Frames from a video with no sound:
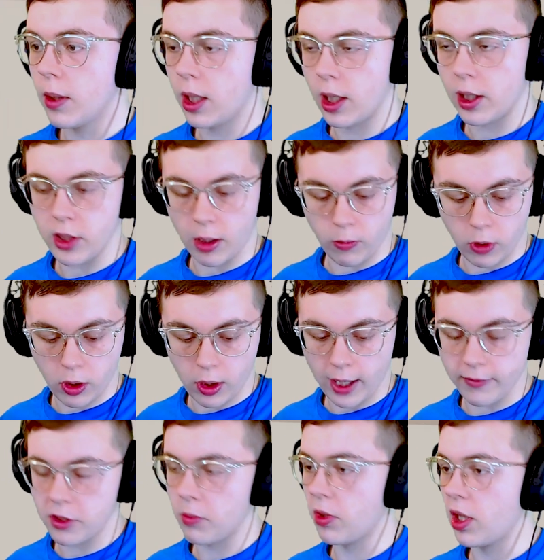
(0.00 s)
because I will
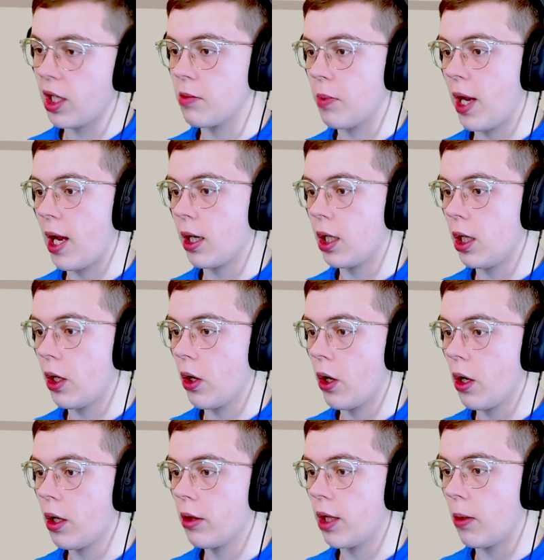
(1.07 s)
have some things back
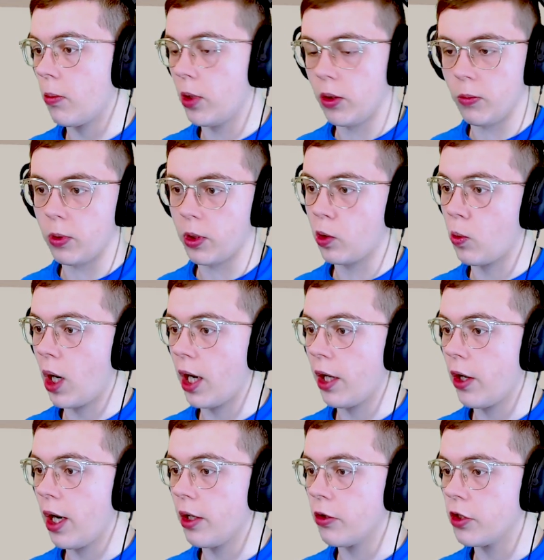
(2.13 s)
here that will
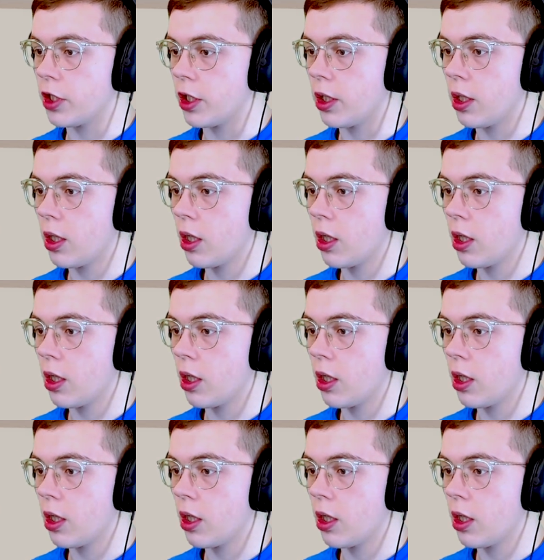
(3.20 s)
require energy.